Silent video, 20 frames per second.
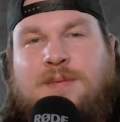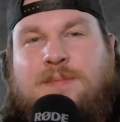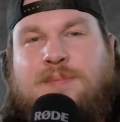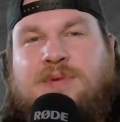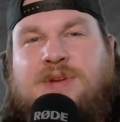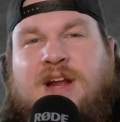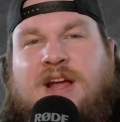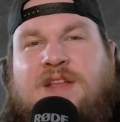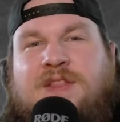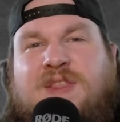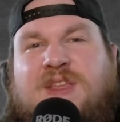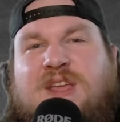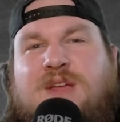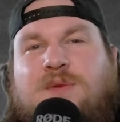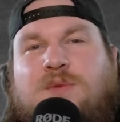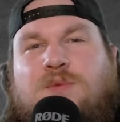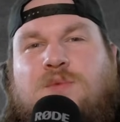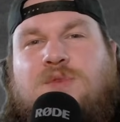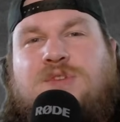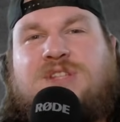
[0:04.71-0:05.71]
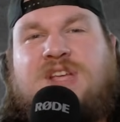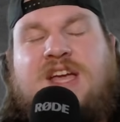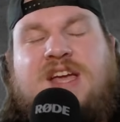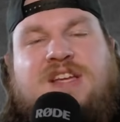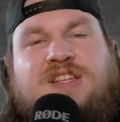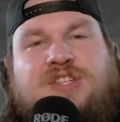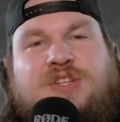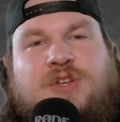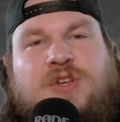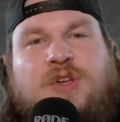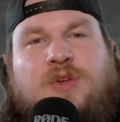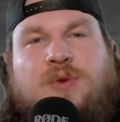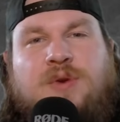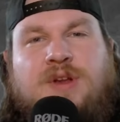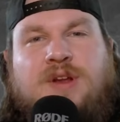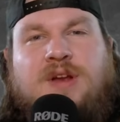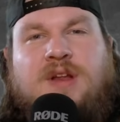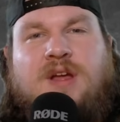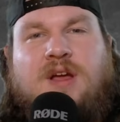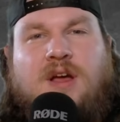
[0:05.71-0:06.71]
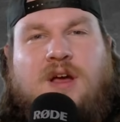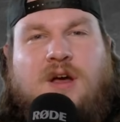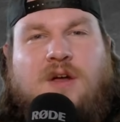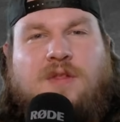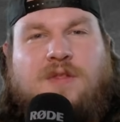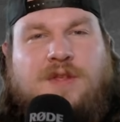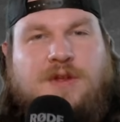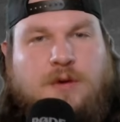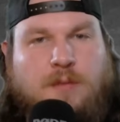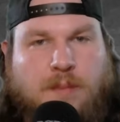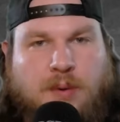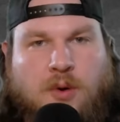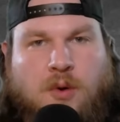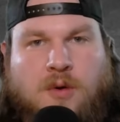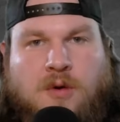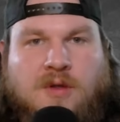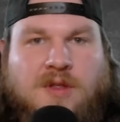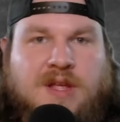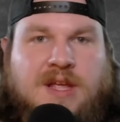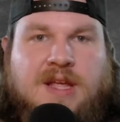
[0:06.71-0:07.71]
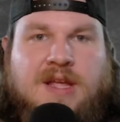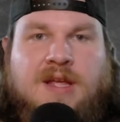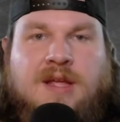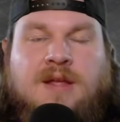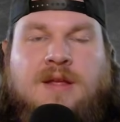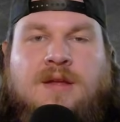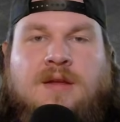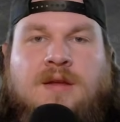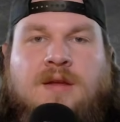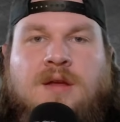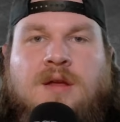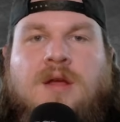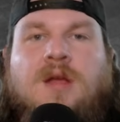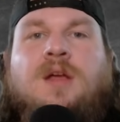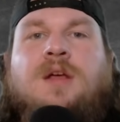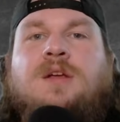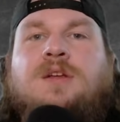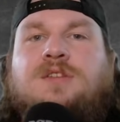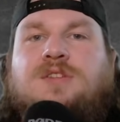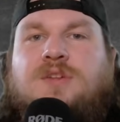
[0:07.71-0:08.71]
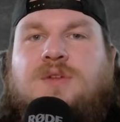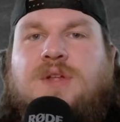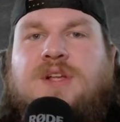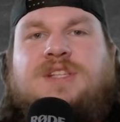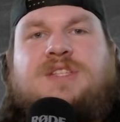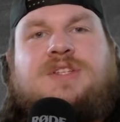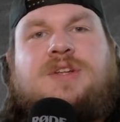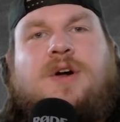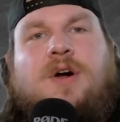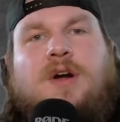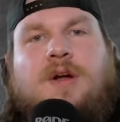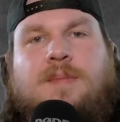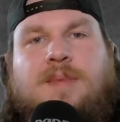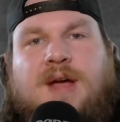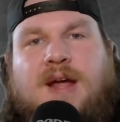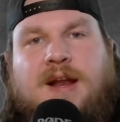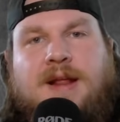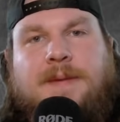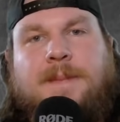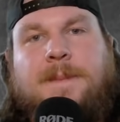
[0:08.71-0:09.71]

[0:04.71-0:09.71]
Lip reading: but I think was executed a little poorly. So let's talk about it.